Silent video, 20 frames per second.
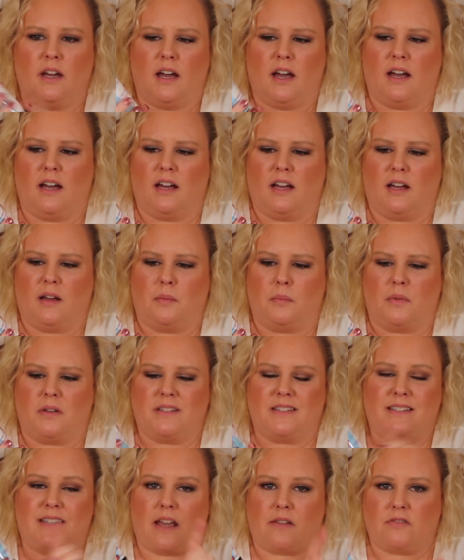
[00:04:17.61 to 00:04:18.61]

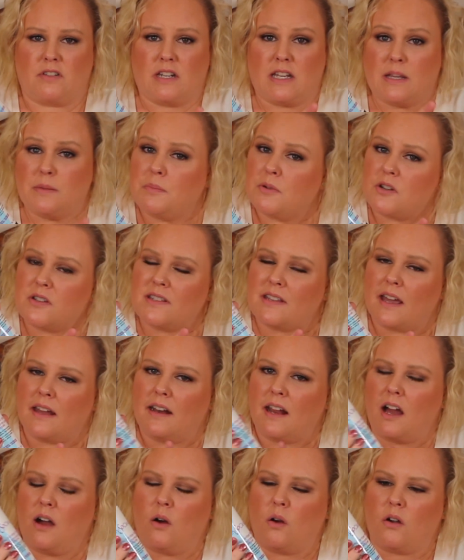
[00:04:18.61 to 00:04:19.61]

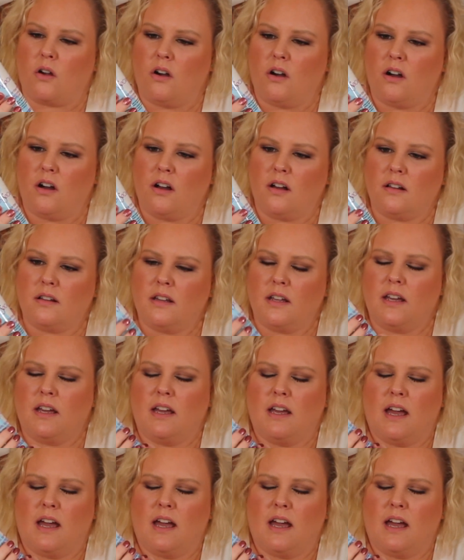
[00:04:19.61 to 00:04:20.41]
70% alcohol.